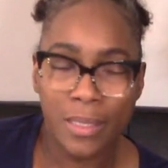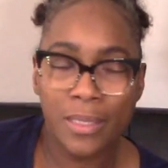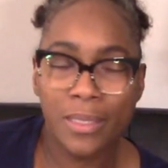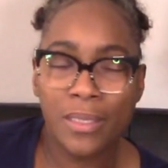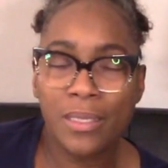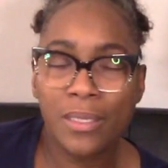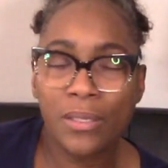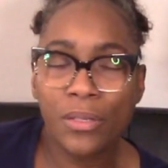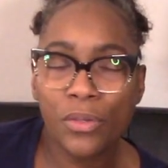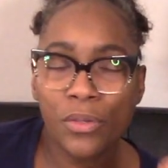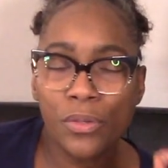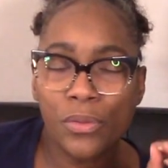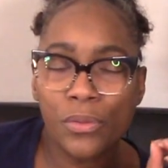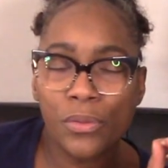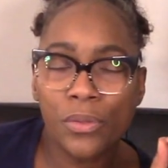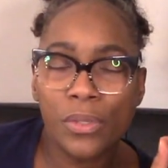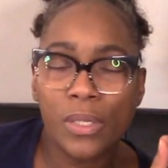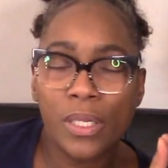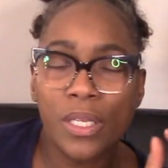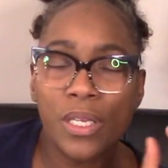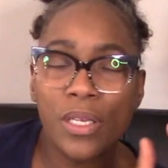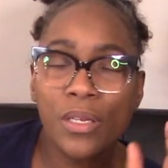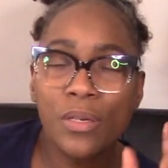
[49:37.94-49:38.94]
to
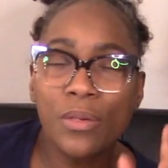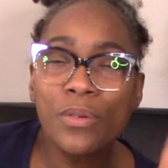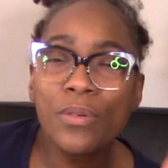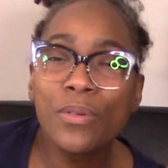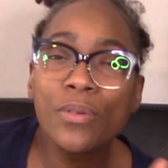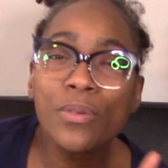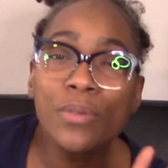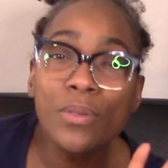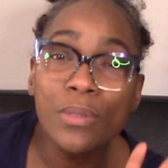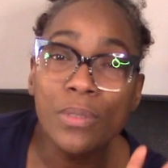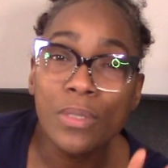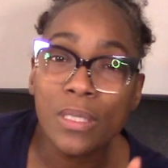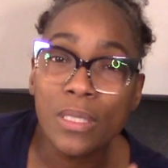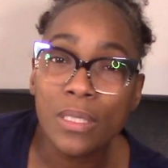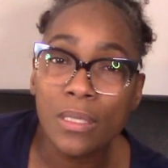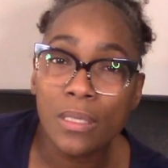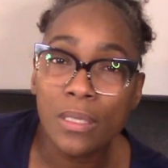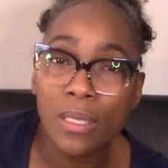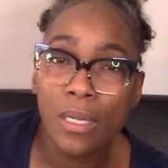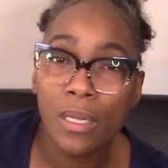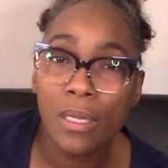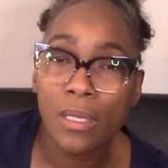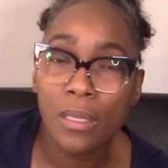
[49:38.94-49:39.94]
use
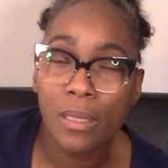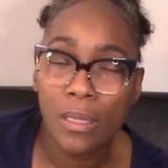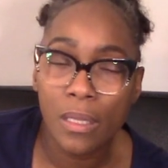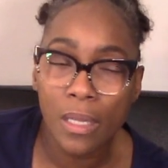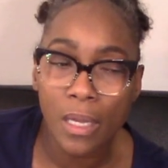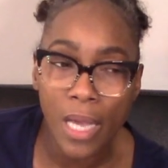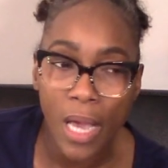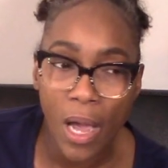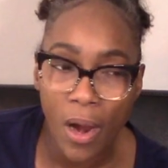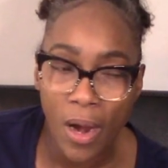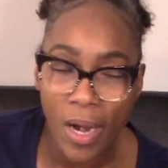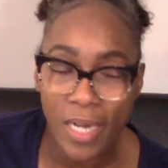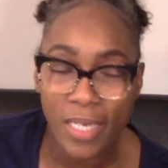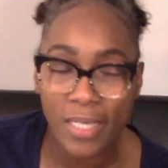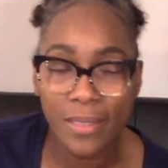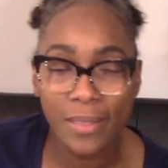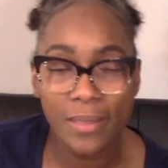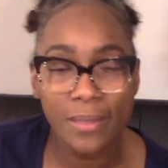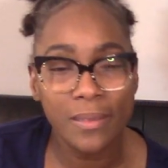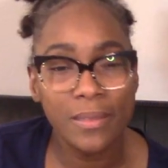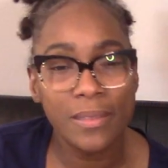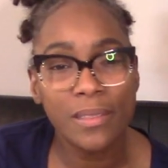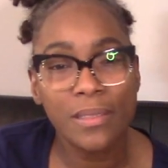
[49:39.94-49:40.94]
the
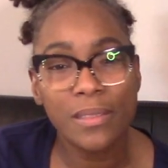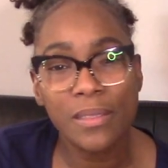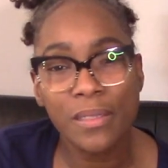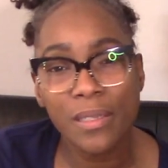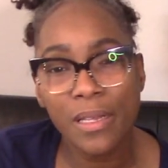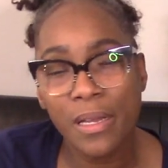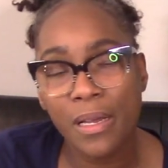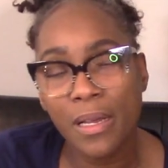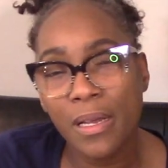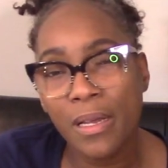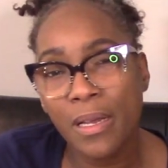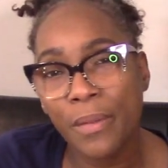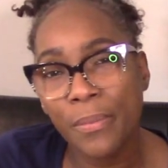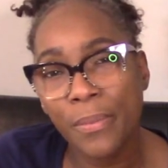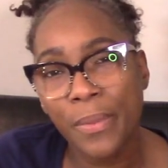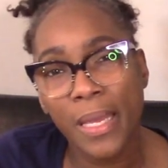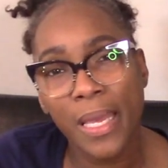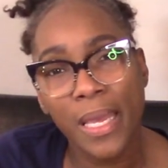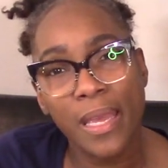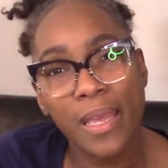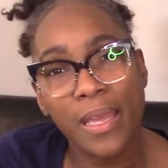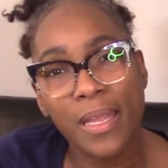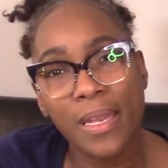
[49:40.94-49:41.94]
garden tub,
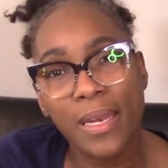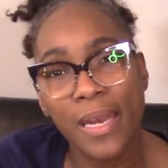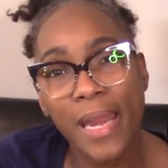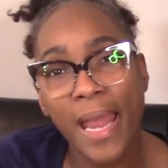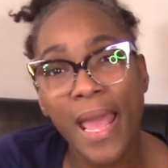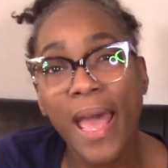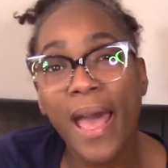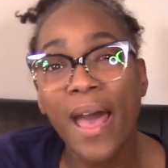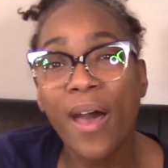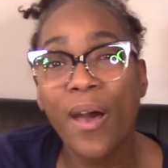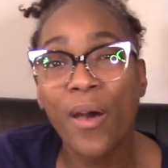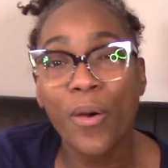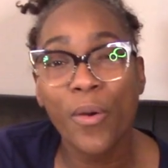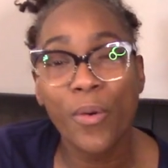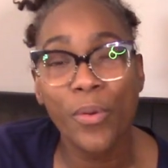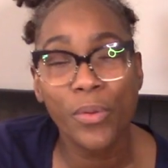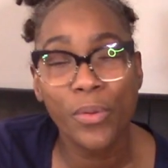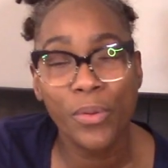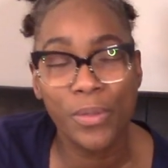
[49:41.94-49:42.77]
and now